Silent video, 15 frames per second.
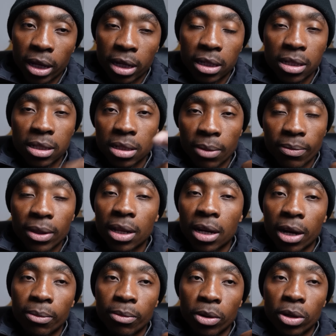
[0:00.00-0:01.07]
And there's something
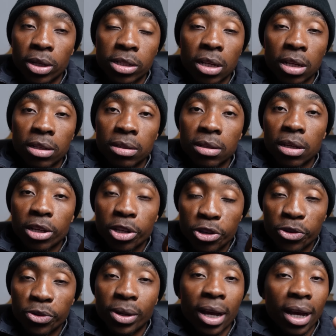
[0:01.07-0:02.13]
that I'm gonna tell
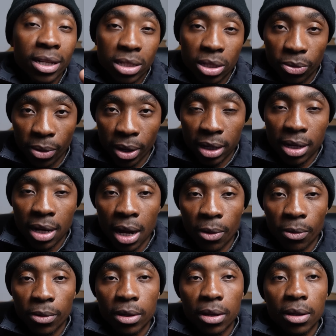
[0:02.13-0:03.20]
you guys right now.